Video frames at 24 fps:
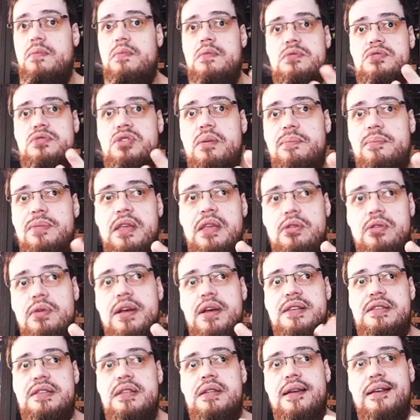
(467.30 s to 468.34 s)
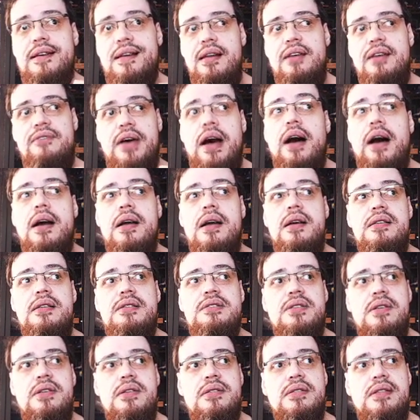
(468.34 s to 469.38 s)
something to answer the
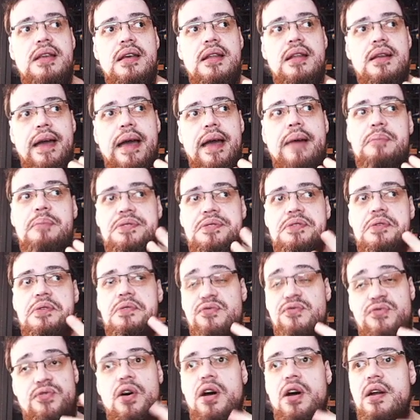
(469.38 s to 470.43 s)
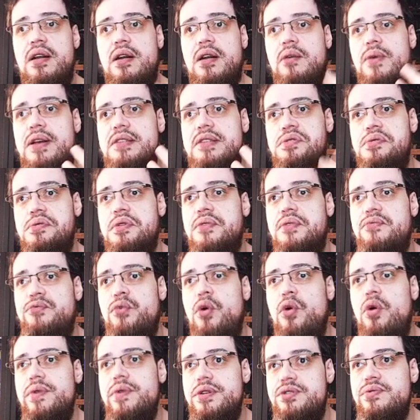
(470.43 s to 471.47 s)
cliffhangers on the episode 4, and I was looking
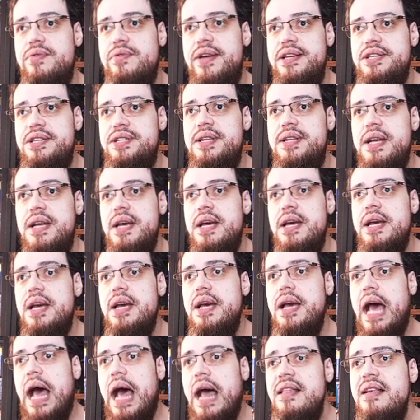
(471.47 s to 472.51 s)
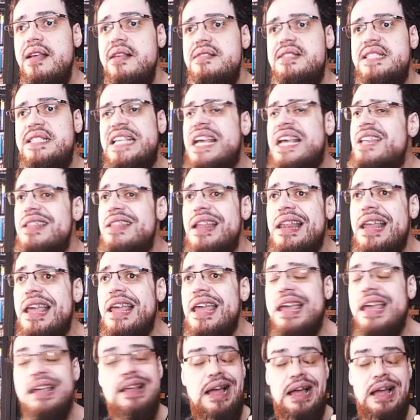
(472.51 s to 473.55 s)
forward to it. And then
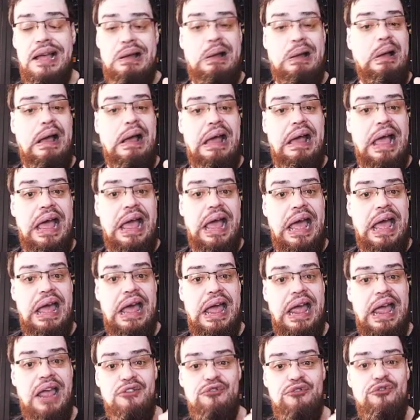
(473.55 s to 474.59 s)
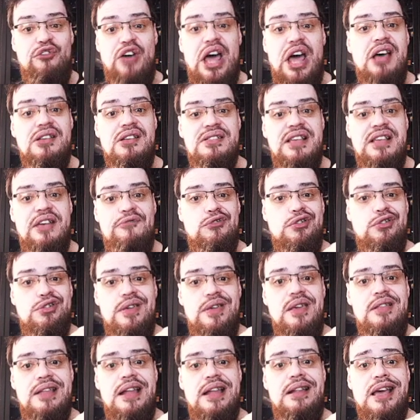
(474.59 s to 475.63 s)
suddenly, it follows
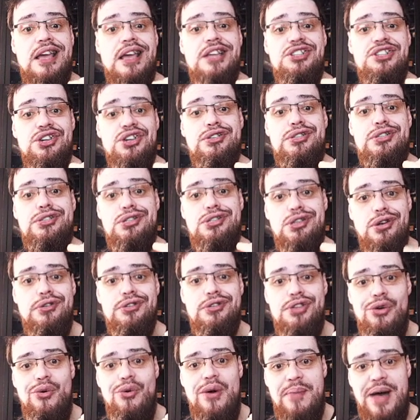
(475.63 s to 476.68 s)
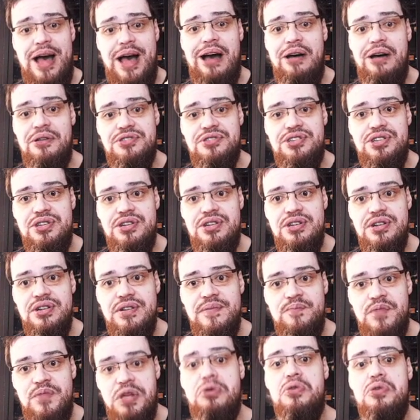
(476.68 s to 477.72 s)
everything that I just told you about.
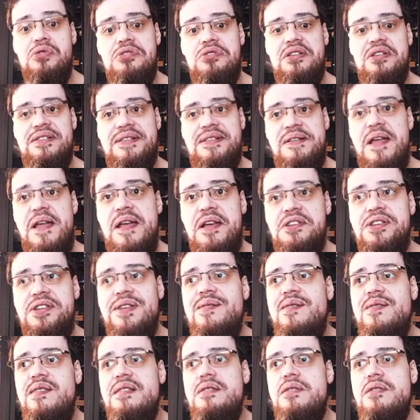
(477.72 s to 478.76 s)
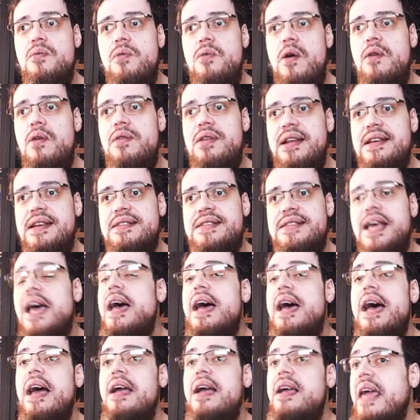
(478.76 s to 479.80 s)
The contradictions and the wokeness.
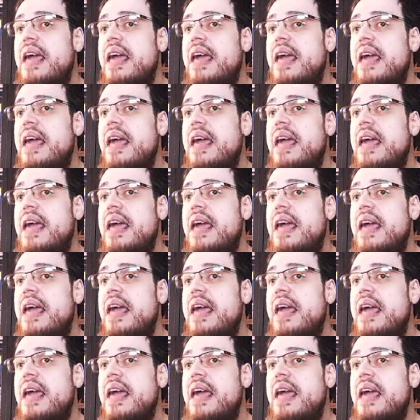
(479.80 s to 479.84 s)
And